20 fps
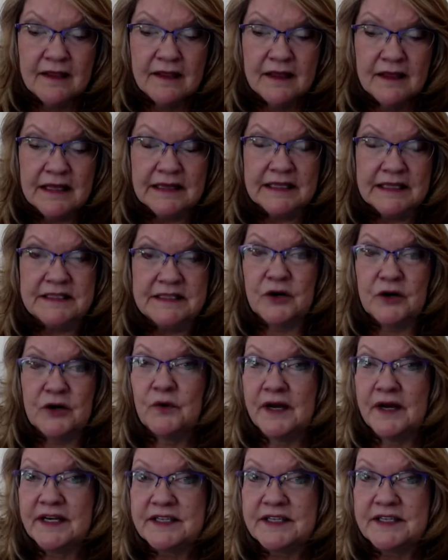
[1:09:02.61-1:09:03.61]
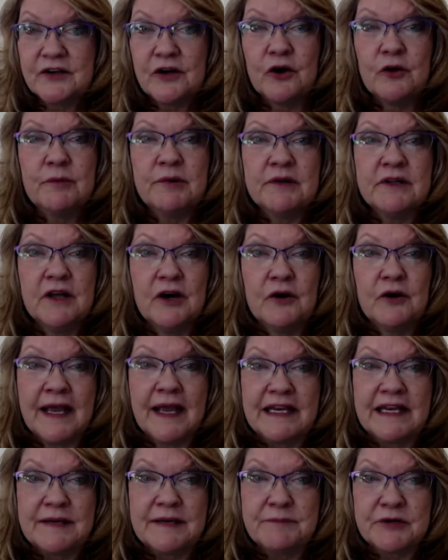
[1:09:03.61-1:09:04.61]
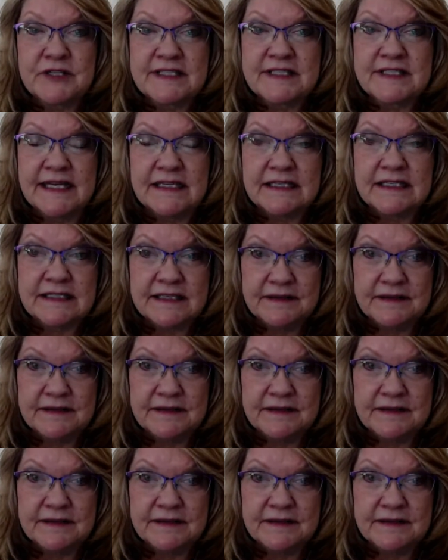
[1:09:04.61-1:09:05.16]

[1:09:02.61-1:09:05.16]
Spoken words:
You don't want it to go below 80%.